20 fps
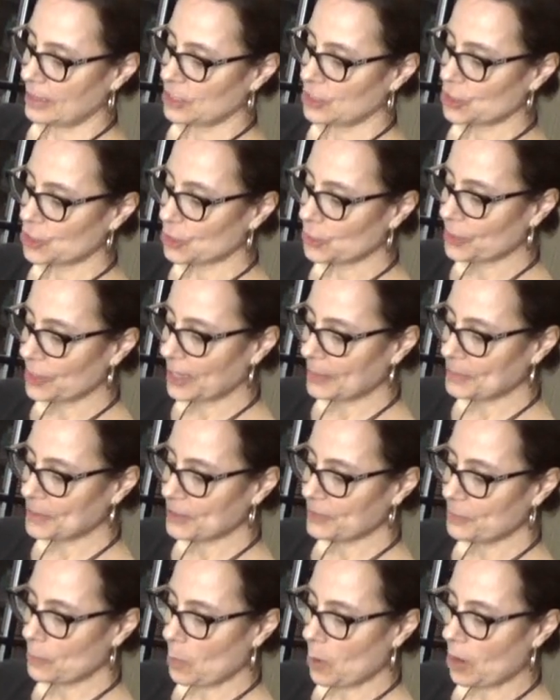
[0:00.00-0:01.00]
2 cups
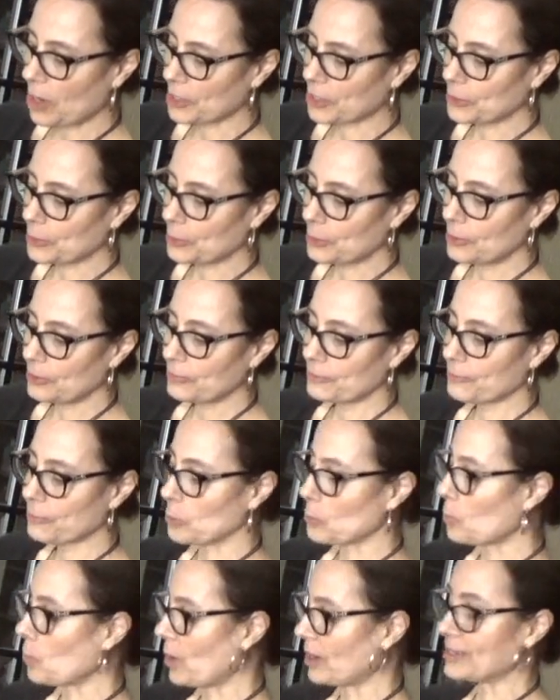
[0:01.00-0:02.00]
of water for
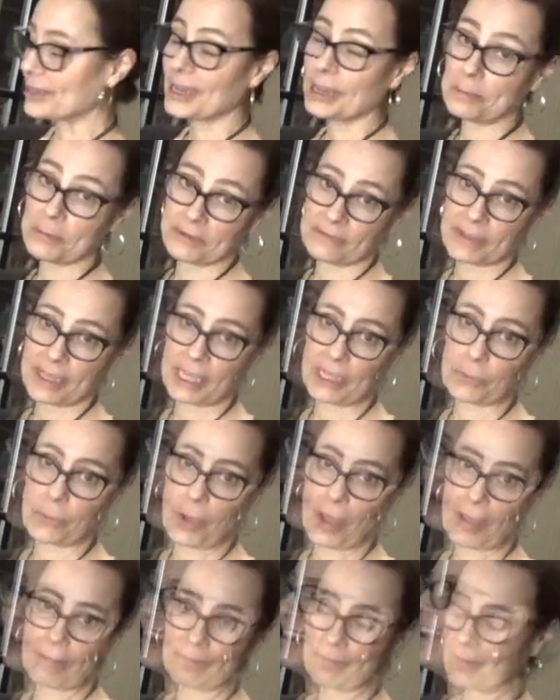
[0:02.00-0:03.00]
1 cup of quinoa.